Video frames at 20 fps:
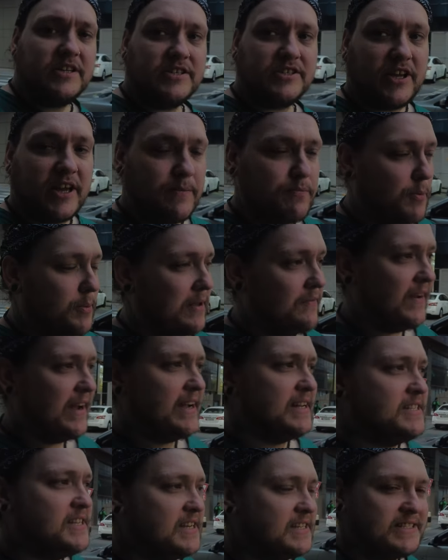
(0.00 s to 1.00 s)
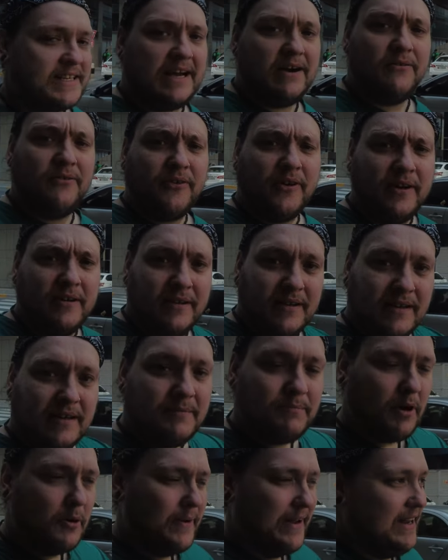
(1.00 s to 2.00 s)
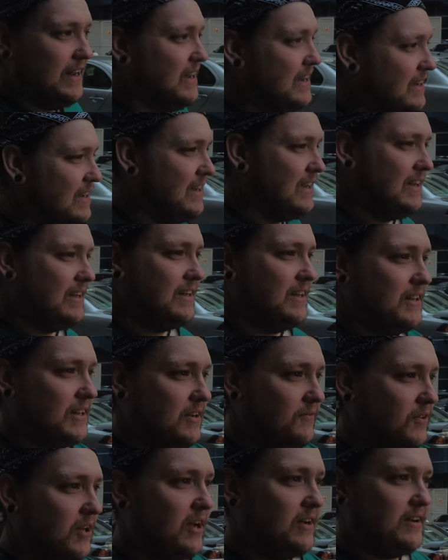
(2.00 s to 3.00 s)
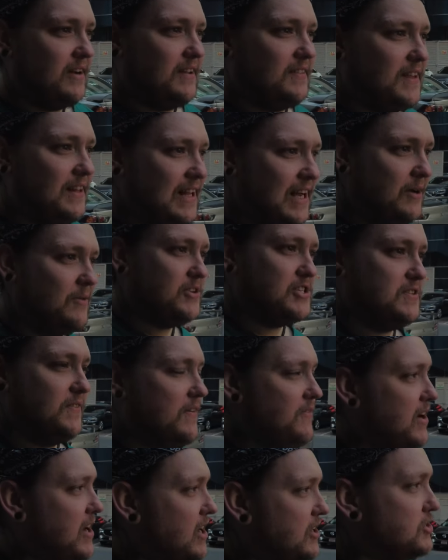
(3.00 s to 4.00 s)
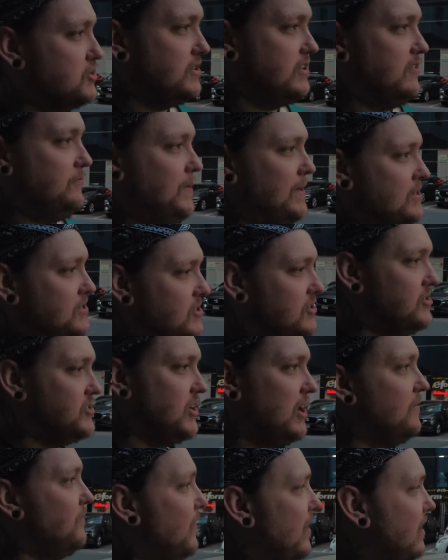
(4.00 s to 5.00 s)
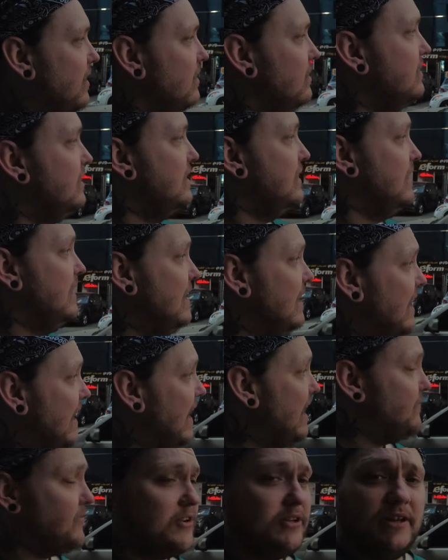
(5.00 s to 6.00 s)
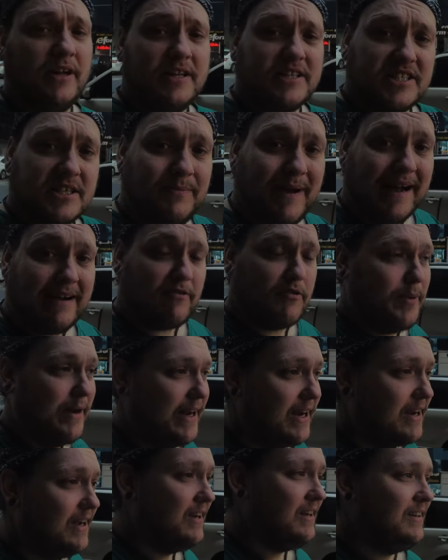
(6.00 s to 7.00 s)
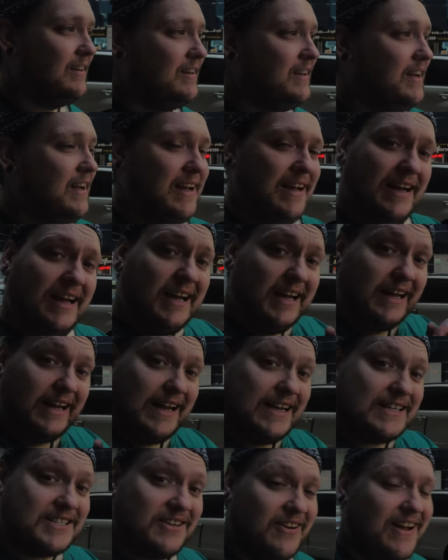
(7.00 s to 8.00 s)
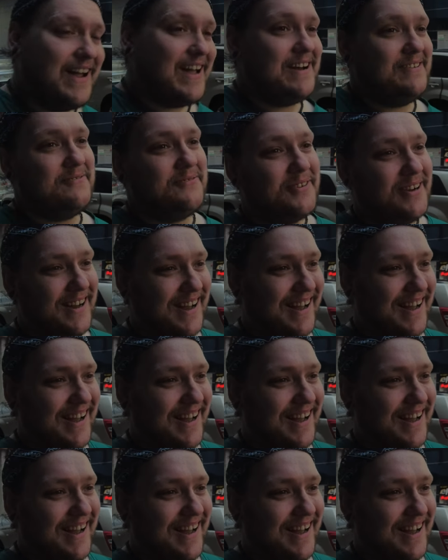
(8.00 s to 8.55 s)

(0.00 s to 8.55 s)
So you're probably thinking to yourself, Bobby, you've learned the language of every country you've been to so far. Have you learned some Arabic? Yes, I have.